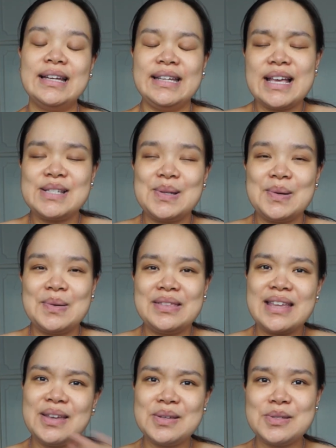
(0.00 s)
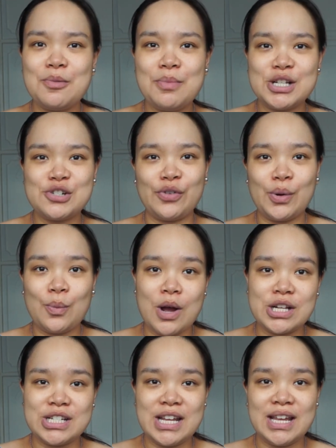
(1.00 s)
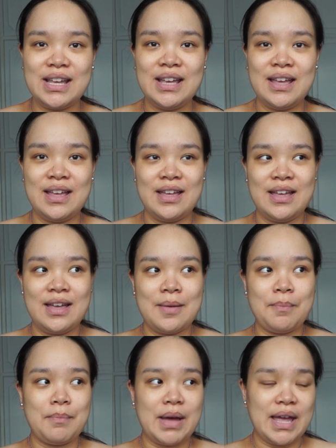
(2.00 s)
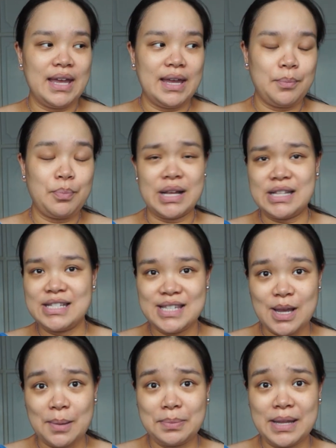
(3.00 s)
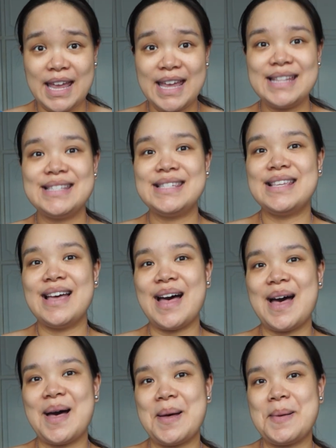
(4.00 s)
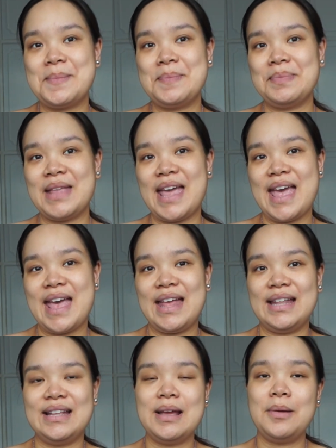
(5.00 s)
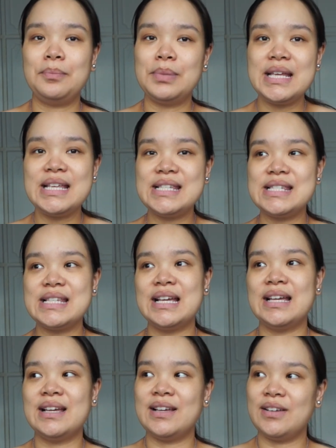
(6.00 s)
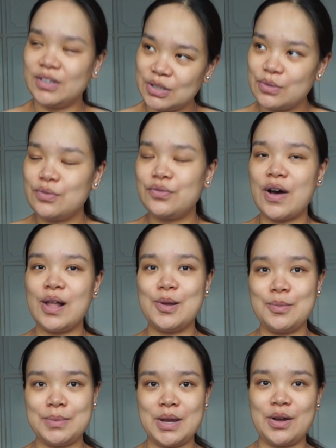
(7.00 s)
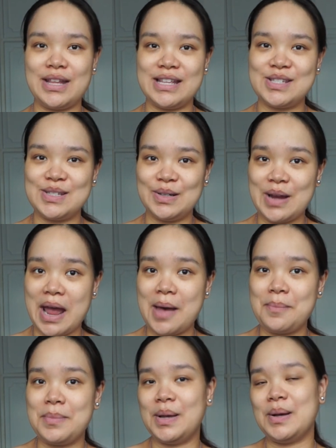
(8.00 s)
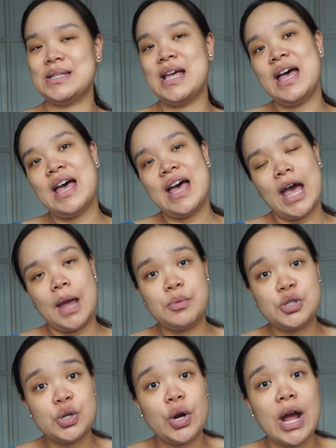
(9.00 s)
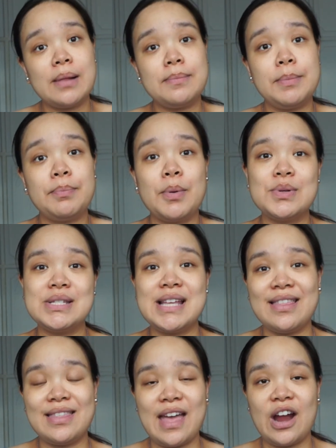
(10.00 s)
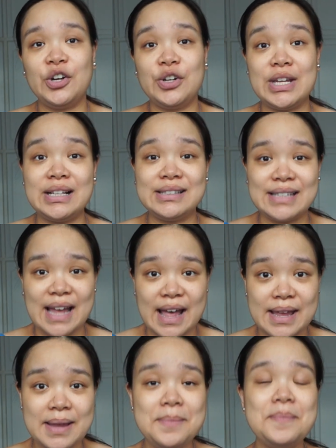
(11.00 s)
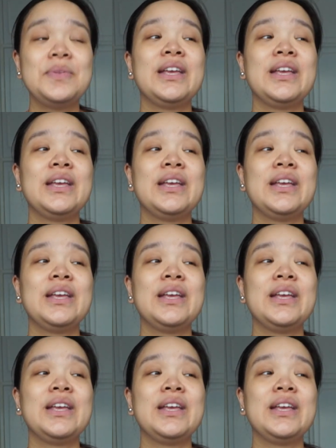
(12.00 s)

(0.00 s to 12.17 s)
Yeah, so thank you so much for watching my pregnancy updates, and please do follow me on Instagram because I'm sure I'll be posting there real time.